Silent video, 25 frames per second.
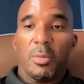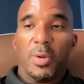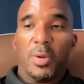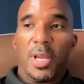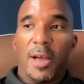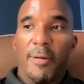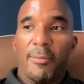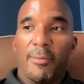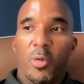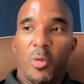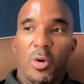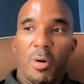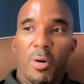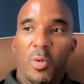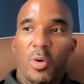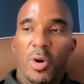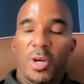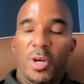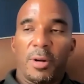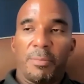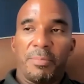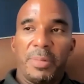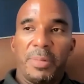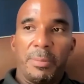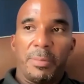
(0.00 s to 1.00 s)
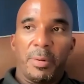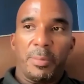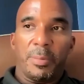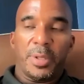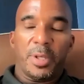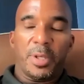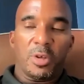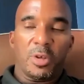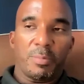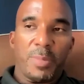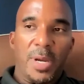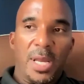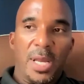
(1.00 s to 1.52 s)
We have more and more young people
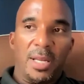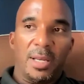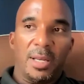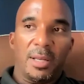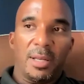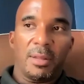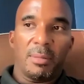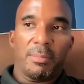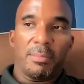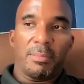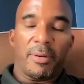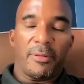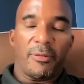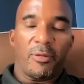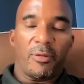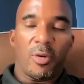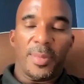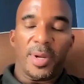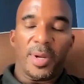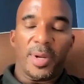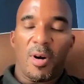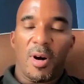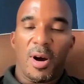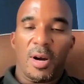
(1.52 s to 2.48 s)
participating in performing